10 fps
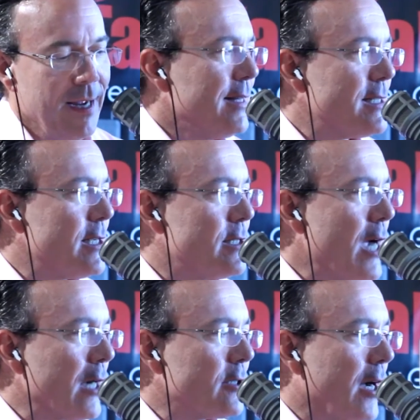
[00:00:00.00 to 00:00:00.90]
This is
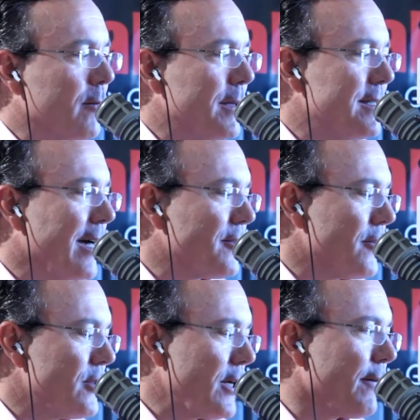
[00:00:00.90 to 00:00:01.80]
Doc Talk with Dr.
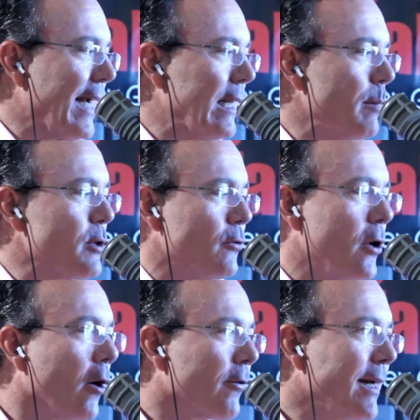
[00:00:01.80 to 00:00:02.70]
Jeffrey Gallops on
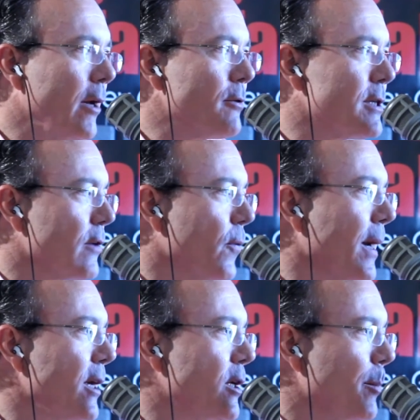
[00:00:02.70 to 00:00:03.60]
Talk Radio
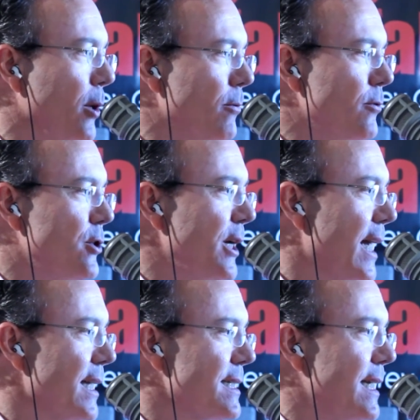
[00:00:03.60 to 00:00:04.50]
640
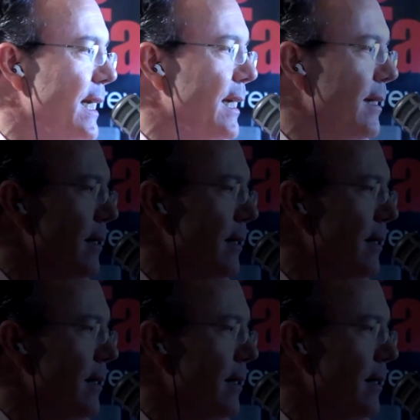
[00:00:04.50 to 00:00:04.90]
WGST.